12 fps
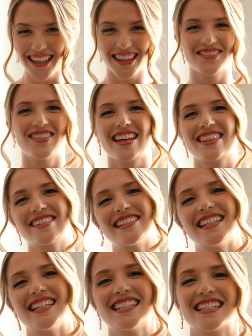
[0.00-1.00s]
They're my three
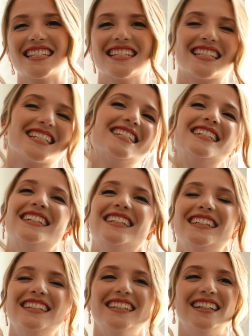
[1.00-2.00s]
nieces.
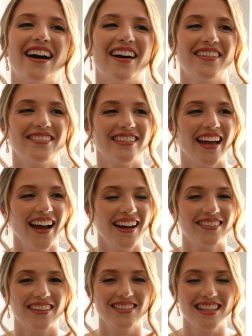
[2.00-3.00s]

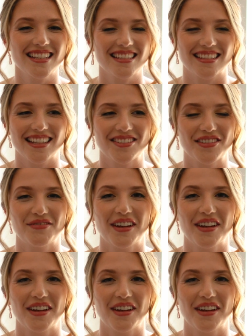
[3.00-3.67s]
Yeah, I'm just excited to be